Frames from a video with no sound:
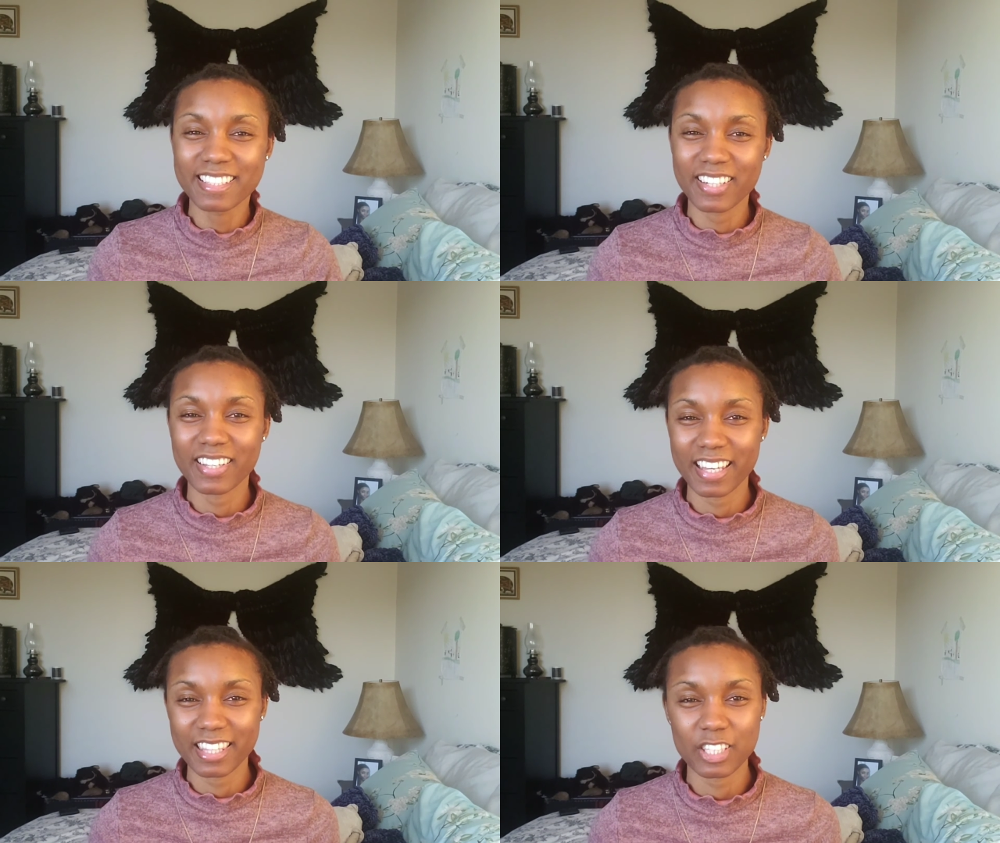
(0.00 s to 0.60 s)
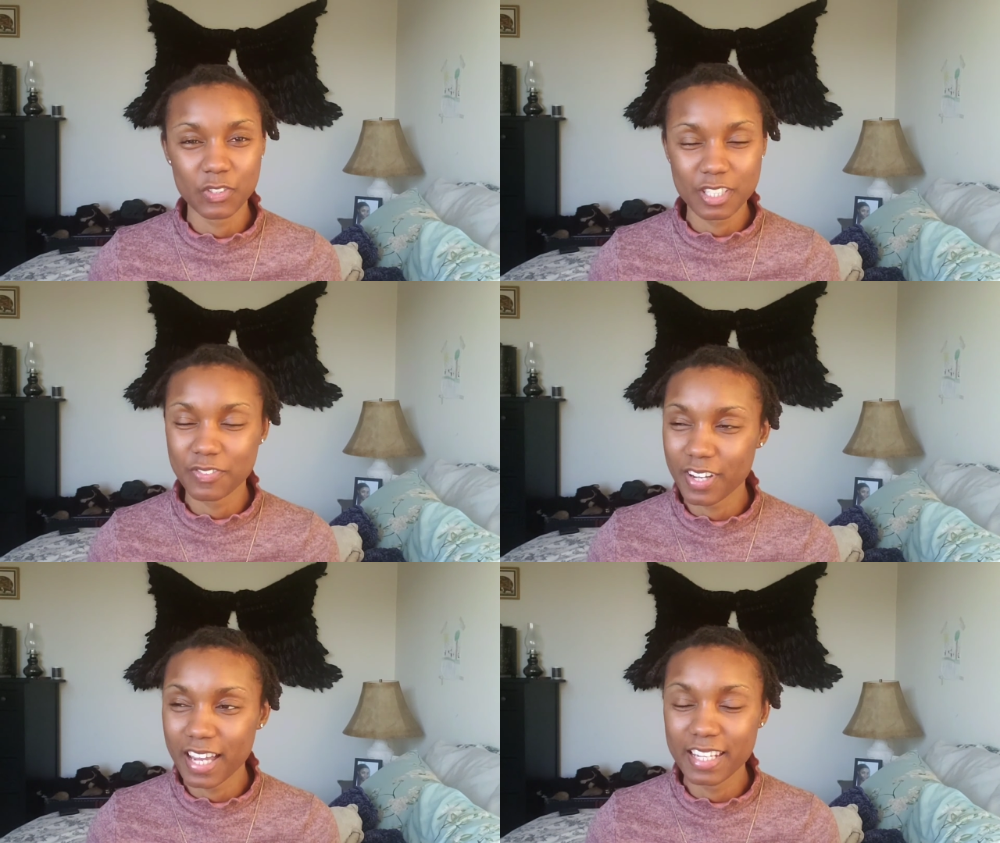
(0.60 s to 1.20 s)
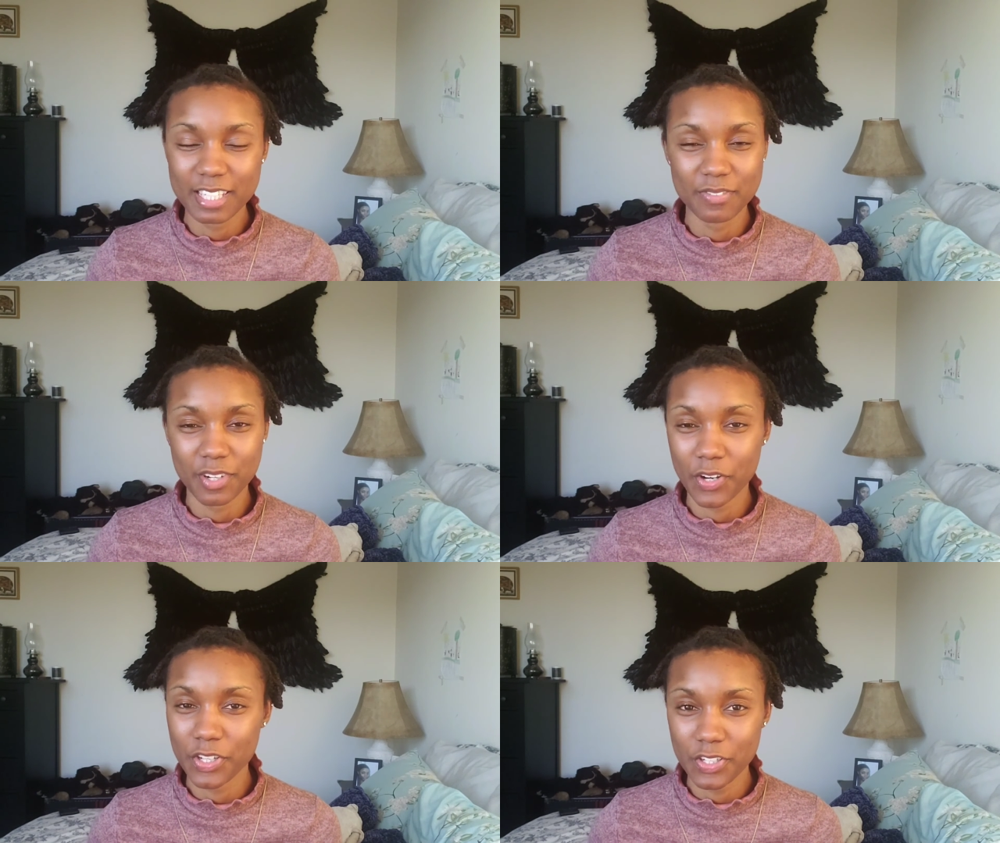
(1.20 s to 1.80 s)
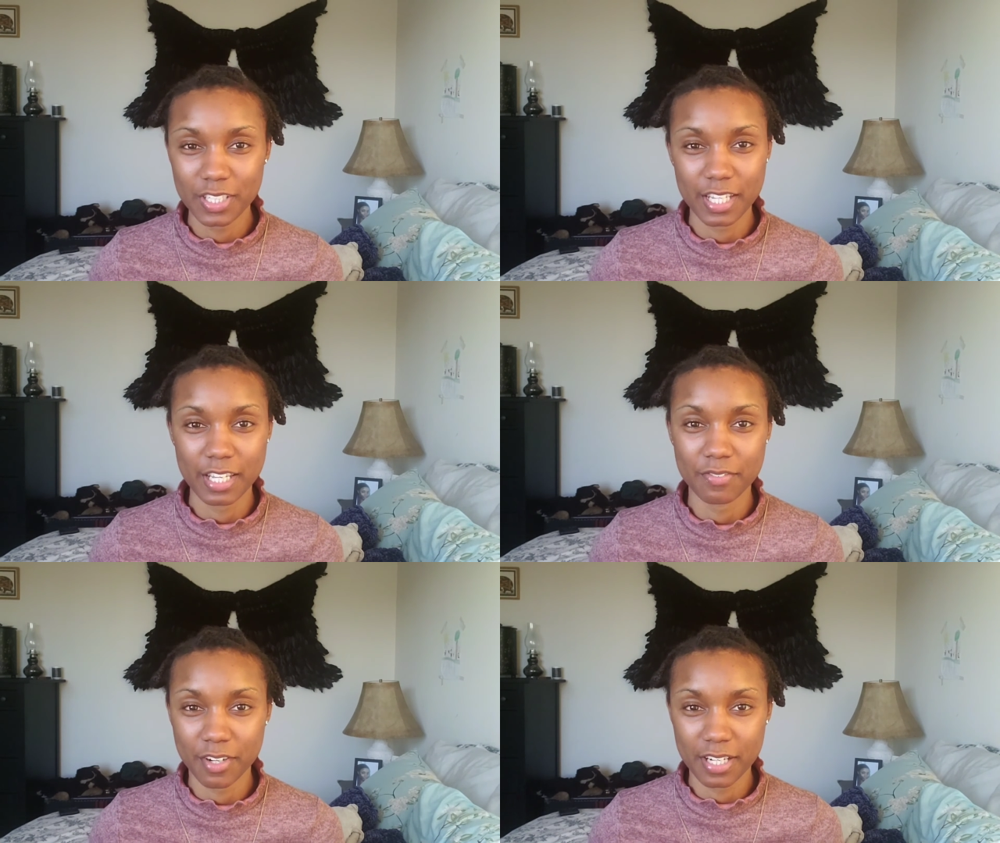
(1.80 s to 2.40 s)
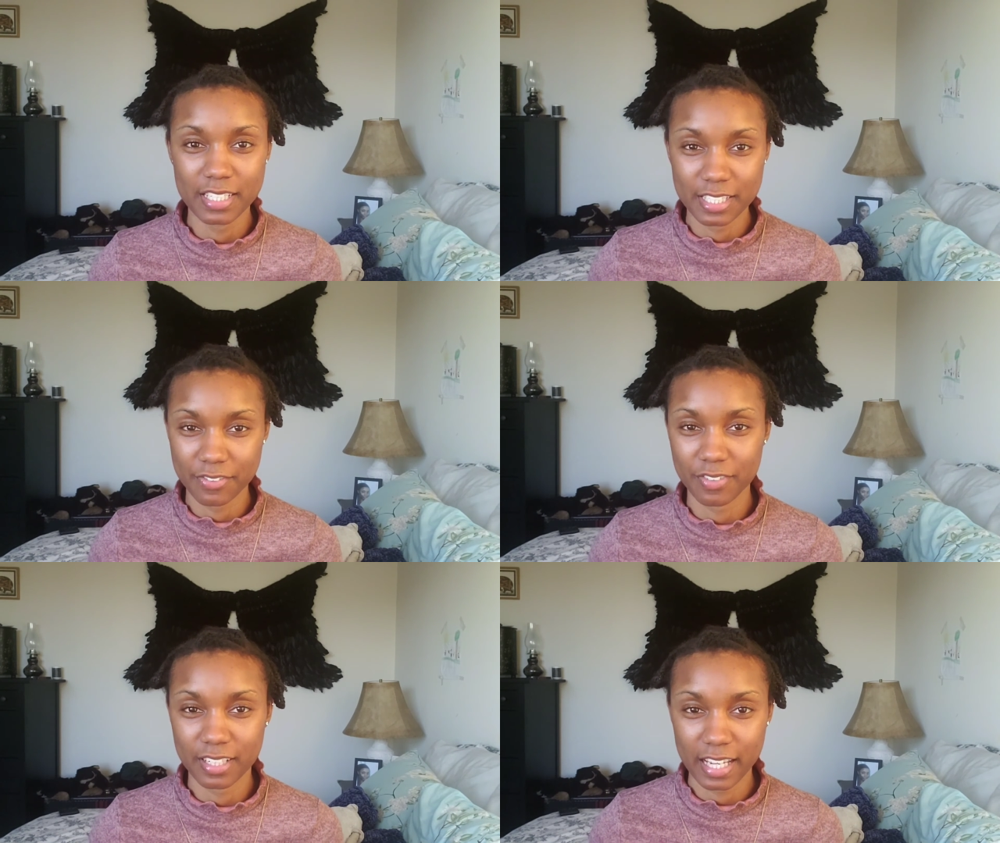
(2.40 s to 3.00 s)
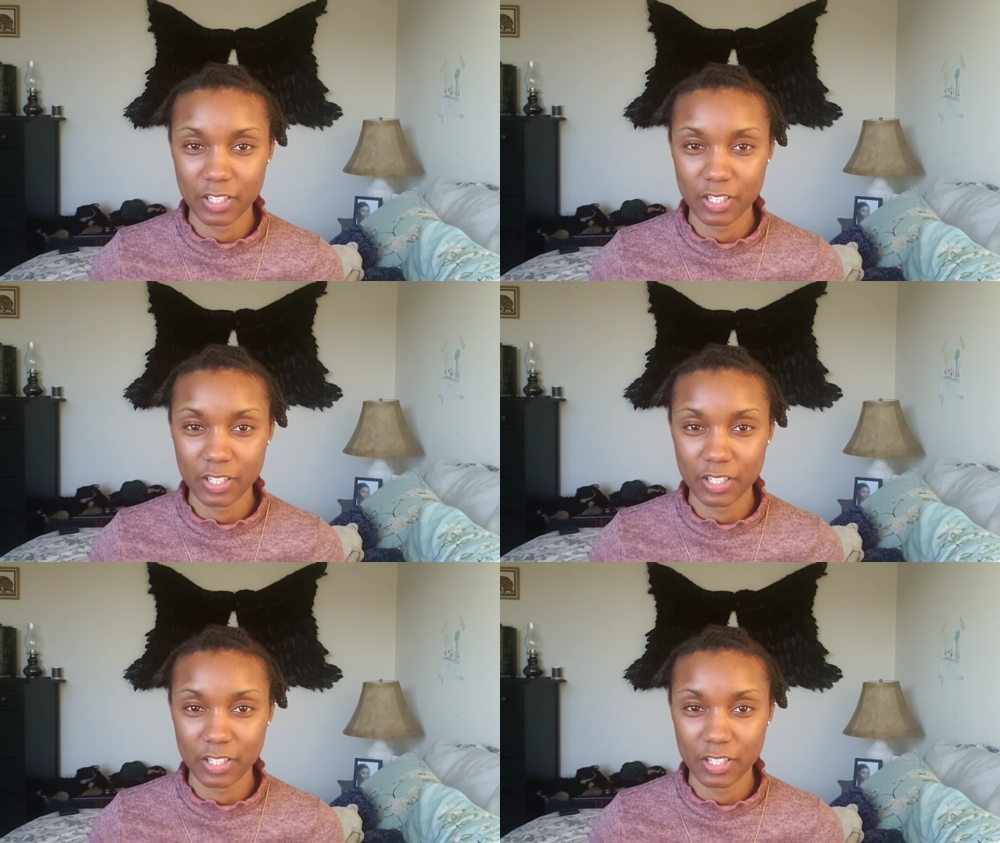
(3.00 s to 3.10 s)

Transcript: So yeah, this was fun. It's very unique, very different.